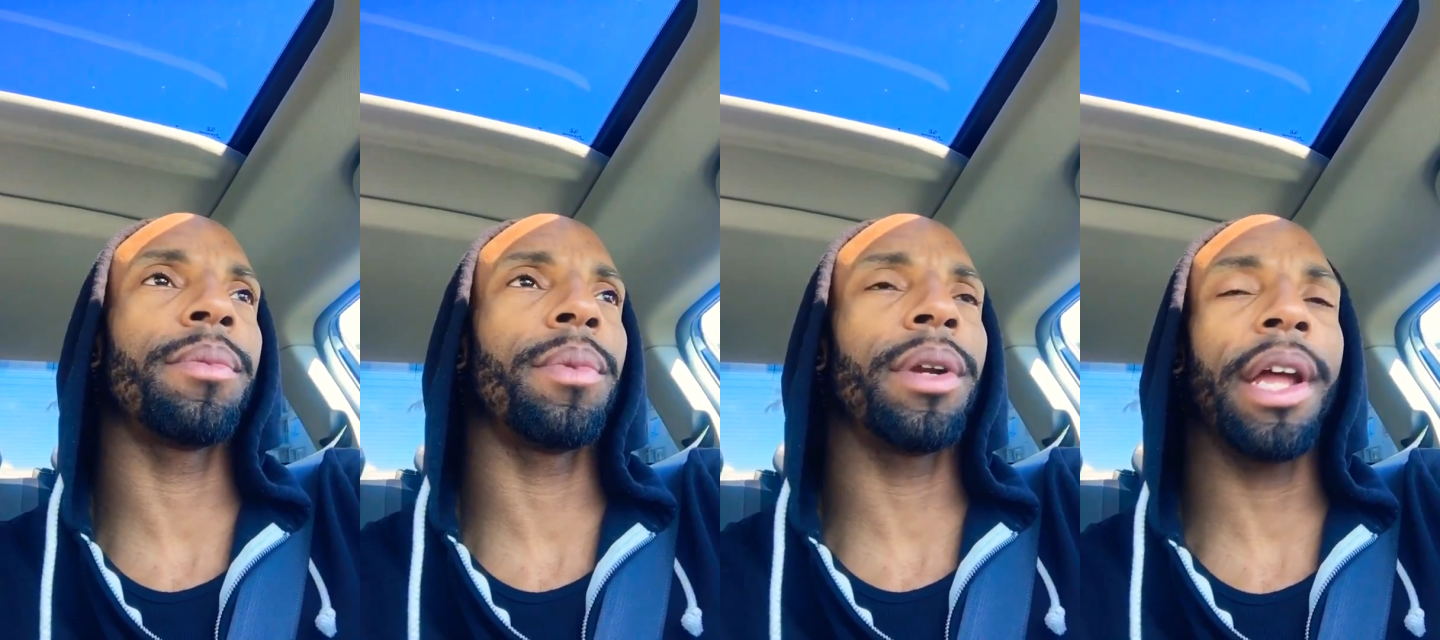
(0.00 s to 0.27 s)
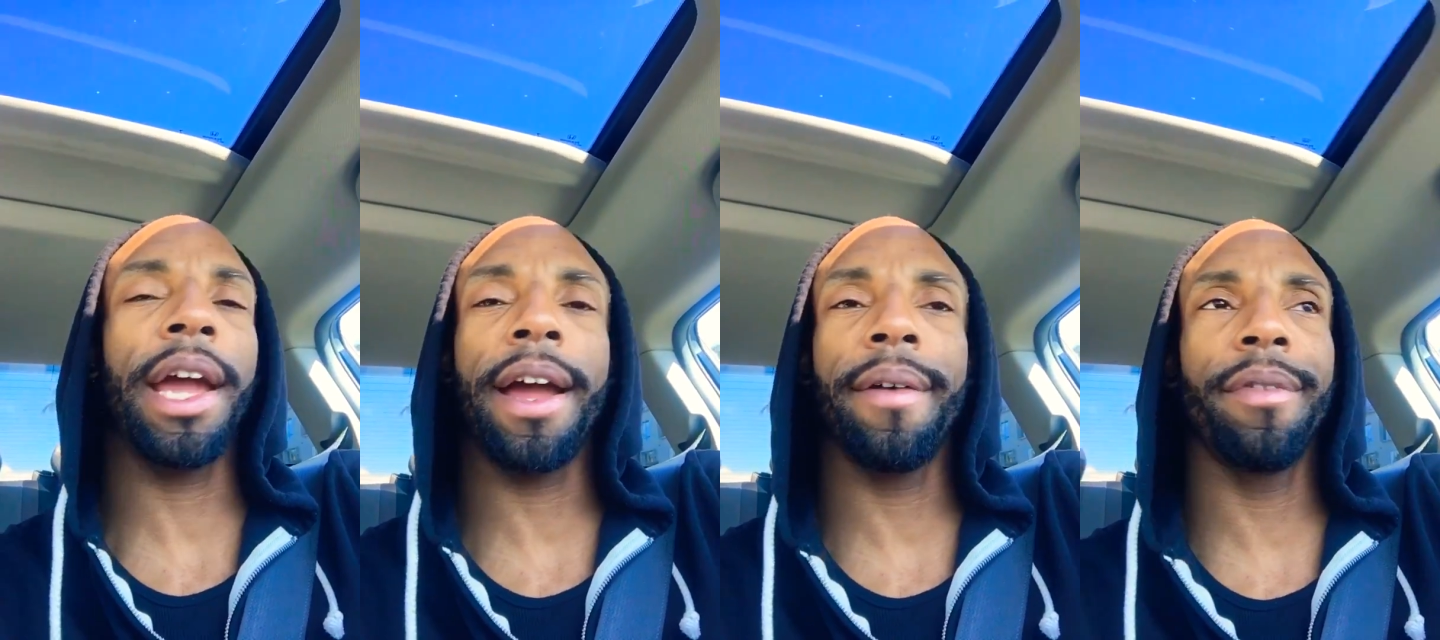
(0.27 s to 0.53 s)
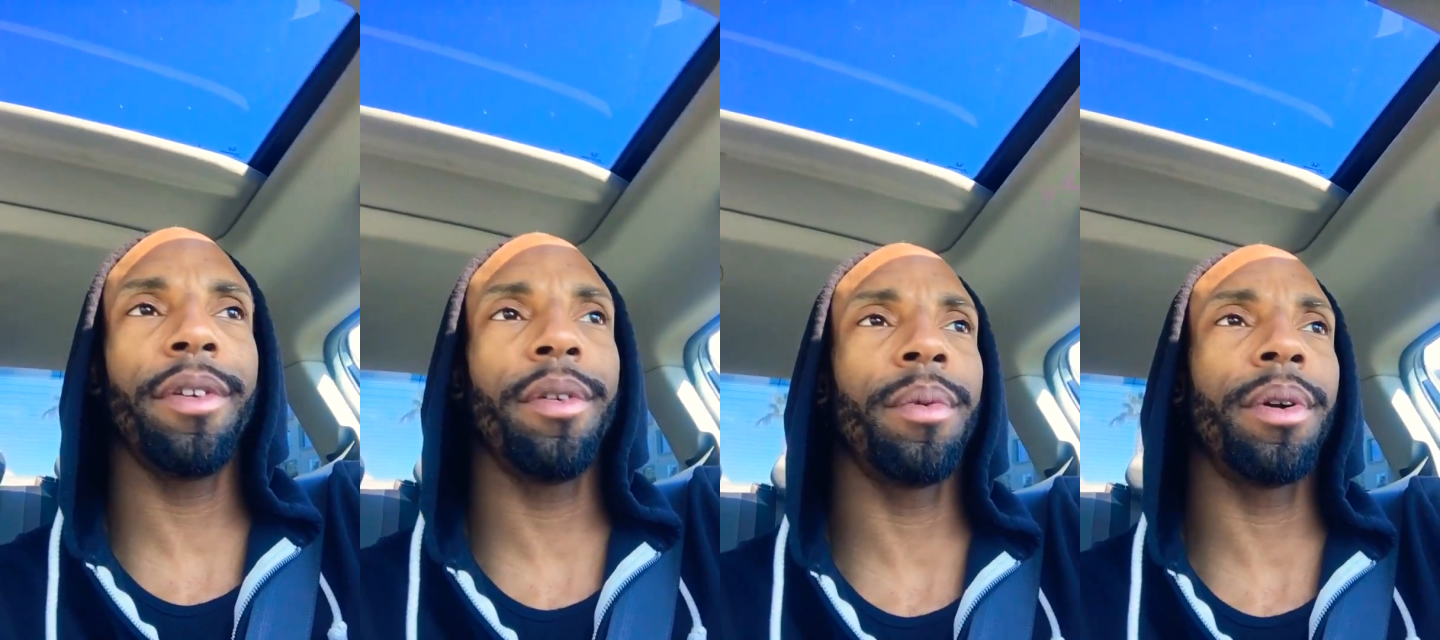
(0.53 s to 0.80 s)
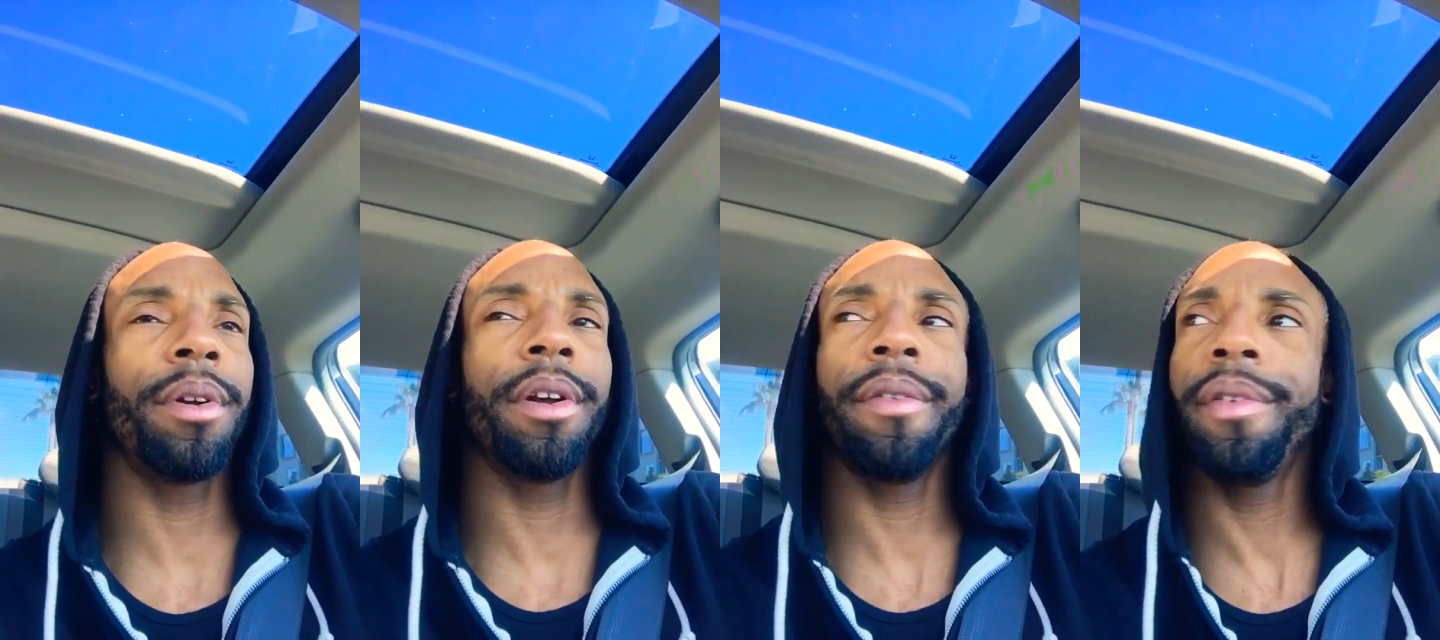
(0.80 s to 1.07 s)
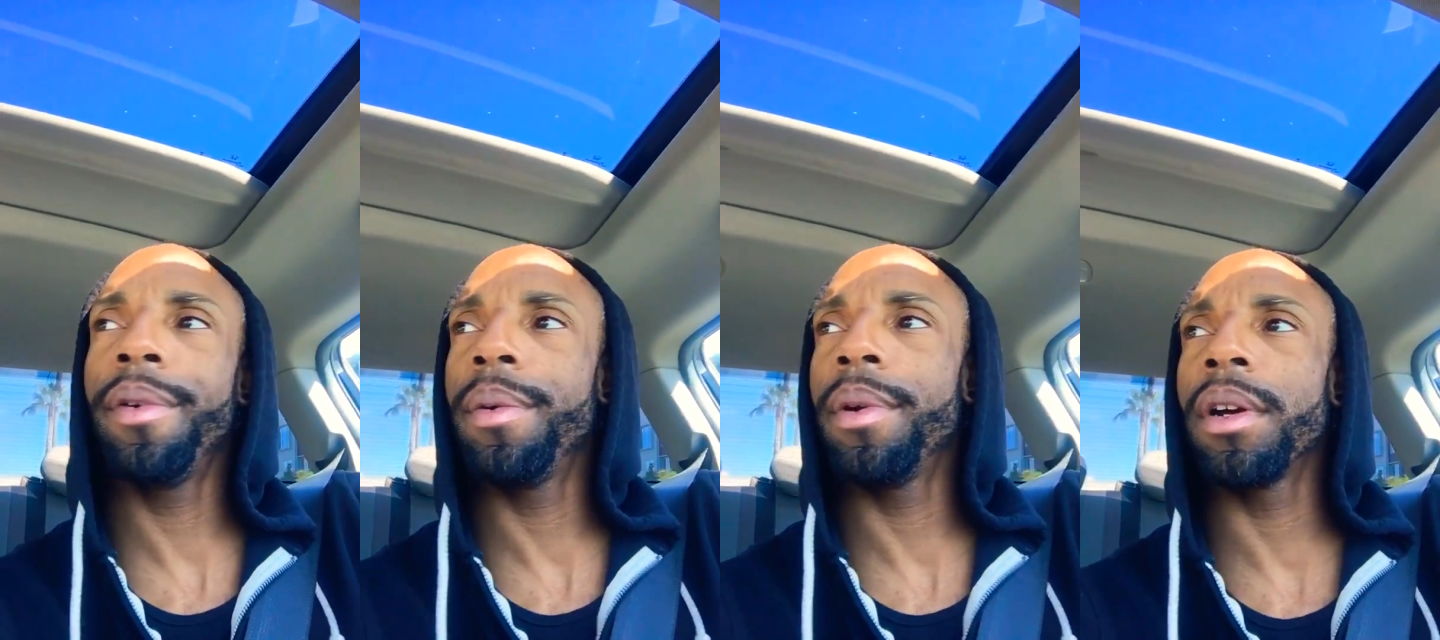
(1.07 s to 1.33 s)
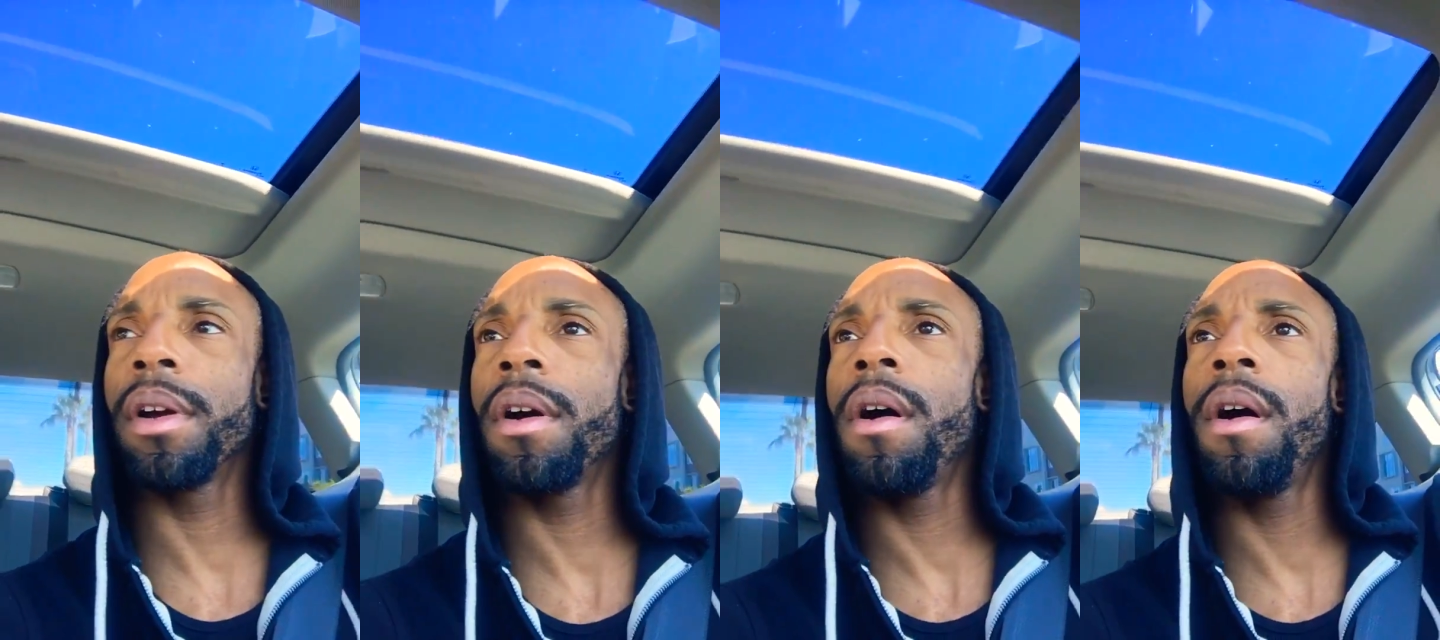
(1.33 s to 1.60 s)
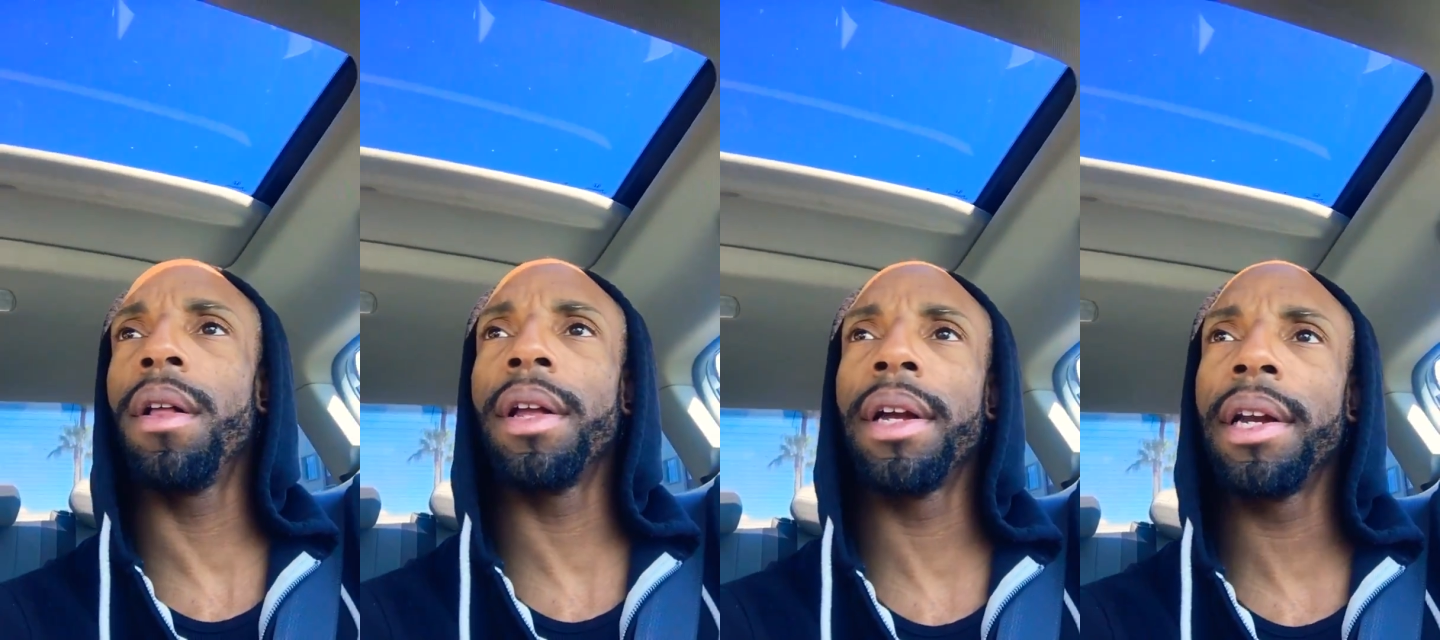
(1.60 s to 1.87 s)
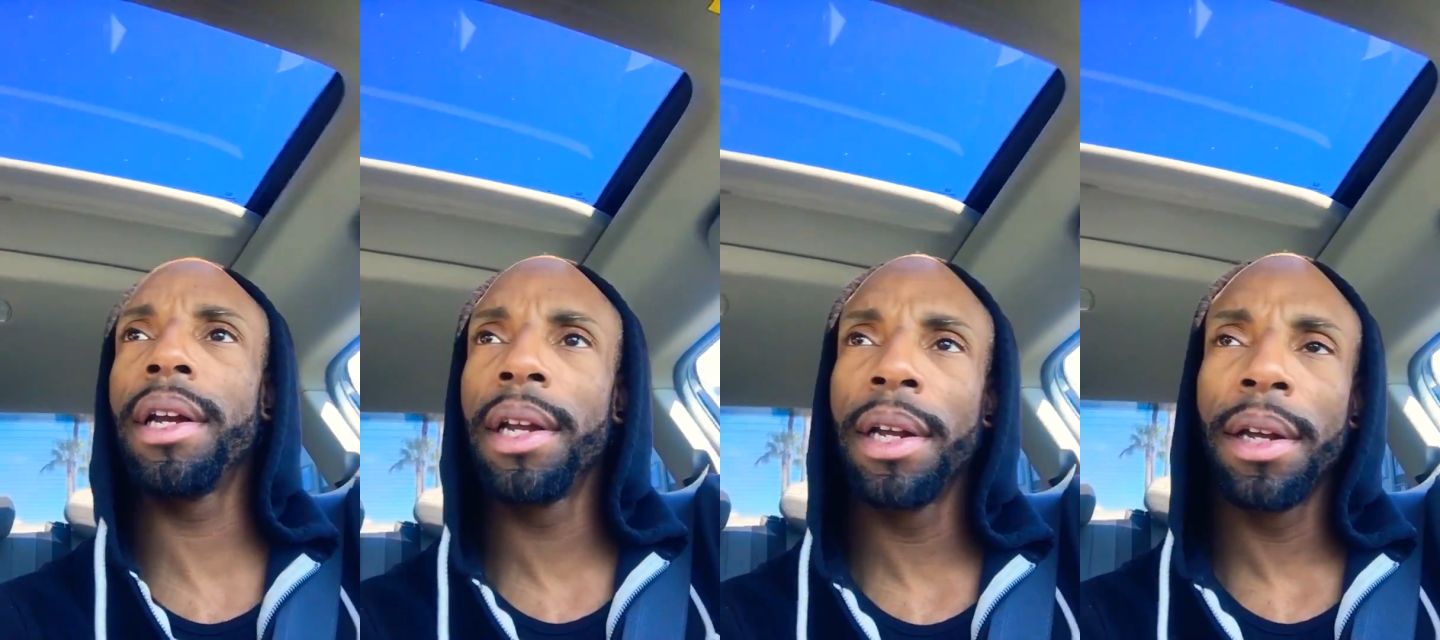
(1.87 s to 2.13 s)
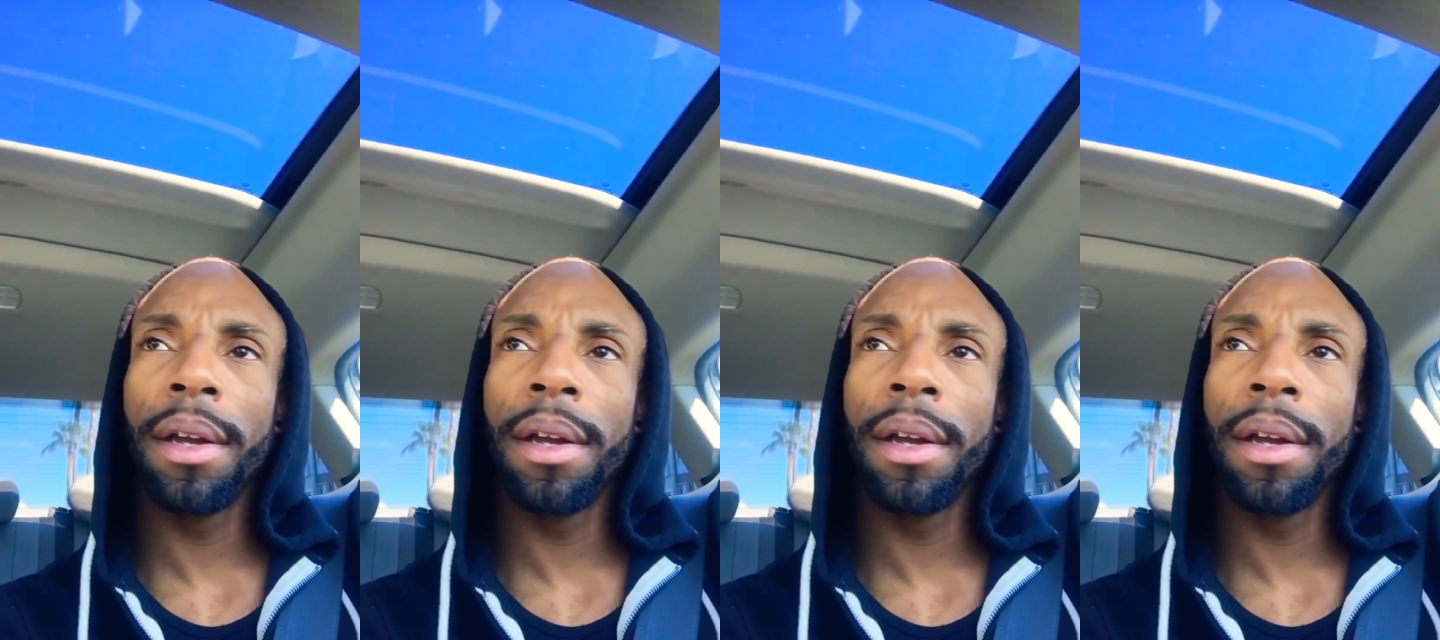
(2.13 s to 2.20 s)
what have you, whatever you want to call it.